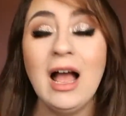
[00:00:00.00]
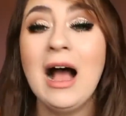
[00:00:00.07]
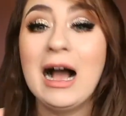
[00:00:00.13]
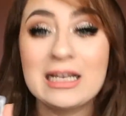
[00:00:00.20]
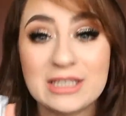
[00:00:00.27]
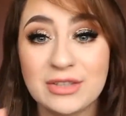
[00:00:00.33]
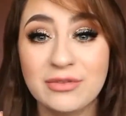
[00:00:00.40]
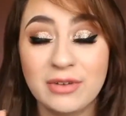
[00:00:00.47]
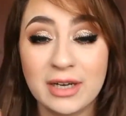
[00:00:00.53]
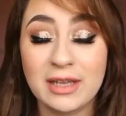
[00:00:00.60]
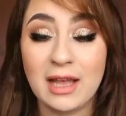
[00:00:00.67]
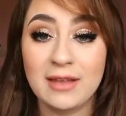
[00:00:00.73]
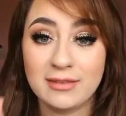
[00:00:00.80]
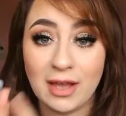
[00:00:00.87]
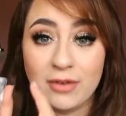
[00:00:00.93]
I didn't
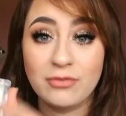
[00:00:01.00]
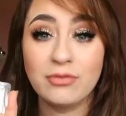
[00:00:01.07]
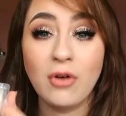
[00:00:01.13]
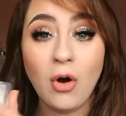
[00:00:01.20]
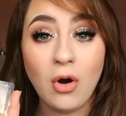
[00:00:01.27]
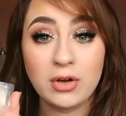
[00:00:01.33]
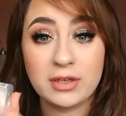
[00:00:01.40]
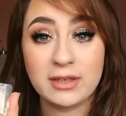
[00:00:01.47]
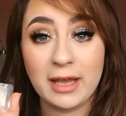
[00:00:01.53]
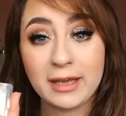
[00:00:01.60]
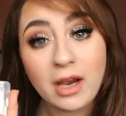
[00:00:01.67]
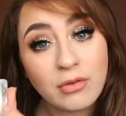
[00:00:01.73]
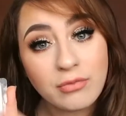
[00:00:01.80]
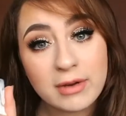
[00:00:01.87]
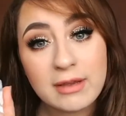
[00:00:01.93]
realise I'd ordered like
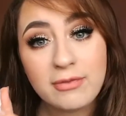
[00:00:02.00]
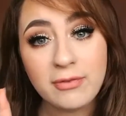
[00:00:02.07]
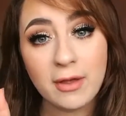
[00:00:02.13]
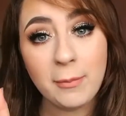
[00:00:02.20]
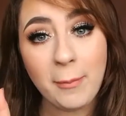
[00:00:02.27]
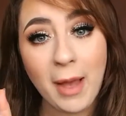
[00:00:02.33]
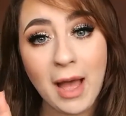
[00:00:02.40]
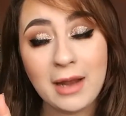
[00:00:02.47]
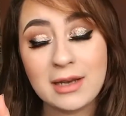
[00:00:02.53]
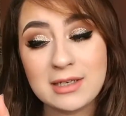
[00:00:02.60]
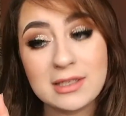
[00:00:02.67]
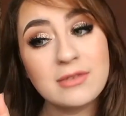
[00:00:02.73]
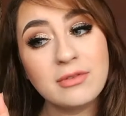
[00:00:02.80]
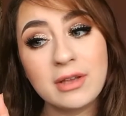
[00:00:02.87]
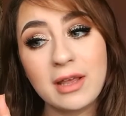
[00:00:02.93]
a refill pan. I
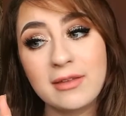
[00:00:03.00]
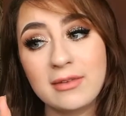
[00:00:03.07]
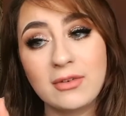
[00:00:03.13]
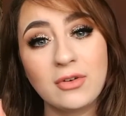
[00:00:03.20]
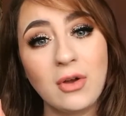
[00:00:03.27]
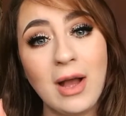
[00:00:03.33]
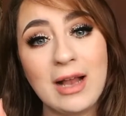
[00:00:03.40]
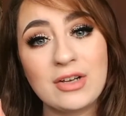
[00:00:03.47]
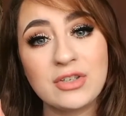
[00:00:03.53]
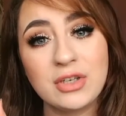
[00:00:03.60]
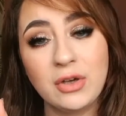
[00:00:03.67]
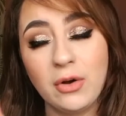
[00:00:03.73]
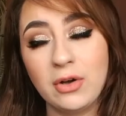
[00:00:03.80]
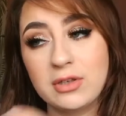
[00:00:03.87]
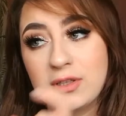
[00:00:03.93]
didn't realise I'd not actually
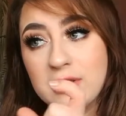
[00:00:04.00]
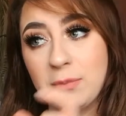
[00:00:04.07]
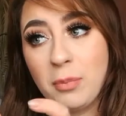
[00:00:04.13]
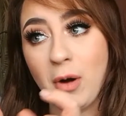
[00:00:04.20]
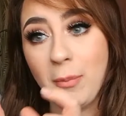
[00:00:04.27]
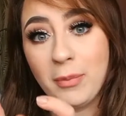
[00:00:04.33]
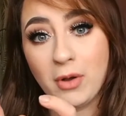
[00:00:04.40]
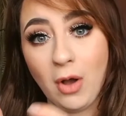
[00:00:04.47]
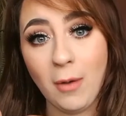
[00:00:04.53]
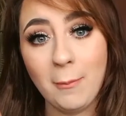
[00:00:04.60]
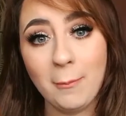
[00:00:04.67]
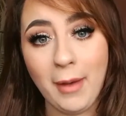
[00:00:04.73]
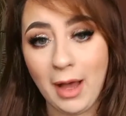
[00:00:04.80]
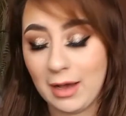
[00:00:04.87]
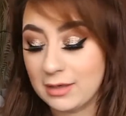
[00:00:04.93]
ordered the proper
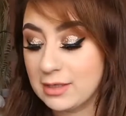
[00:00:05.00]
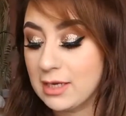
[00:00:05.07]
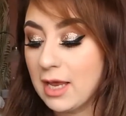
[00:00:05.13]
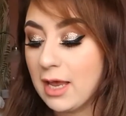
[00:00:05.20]
compact.